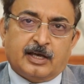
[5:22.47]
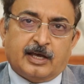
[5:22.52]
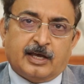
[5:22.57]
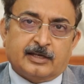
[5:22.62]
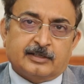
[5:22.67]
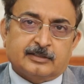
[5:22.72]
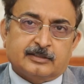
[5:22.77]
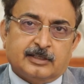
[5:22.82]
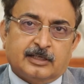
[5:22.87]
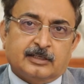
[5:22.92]

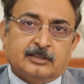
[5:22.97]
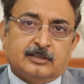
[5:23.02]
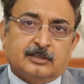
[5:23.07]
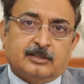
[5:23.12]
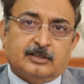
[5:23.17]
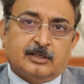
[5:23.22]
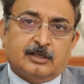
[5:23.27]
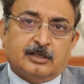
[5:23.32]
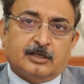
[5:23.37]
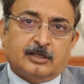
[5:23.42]
and then
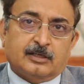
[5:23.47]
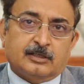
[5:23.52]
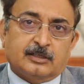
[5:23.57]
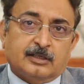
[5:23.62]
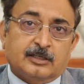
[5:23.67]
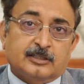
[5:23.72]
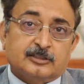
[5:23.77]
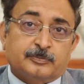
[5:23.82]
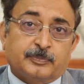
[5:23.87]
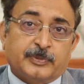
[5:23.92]
uh,
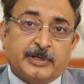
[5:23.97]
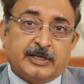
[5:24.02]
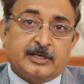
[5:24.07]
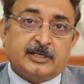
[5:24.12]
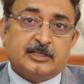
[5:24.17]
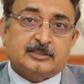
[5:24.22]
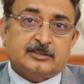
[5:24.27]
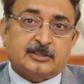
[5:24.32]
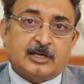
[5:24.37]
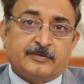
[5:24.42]
his
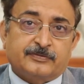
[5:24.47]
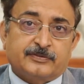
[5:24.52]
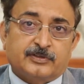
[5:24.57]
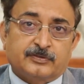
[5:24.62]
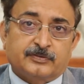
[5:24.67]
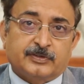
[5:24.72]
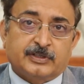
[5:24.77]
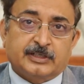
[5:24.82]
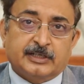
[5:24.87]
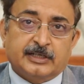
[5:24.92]
parents
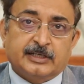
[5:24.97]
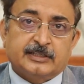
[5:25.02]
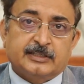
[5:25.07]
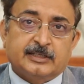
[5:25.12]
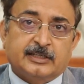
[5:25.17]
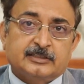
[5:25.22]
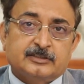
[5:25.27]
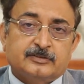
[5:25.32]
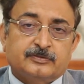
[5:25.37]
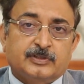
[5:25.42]
after we did
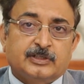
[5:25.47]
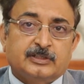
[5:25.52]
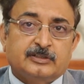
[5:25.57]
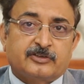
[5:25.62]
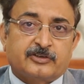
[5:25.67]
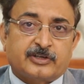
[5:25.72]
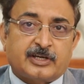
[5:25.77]
this we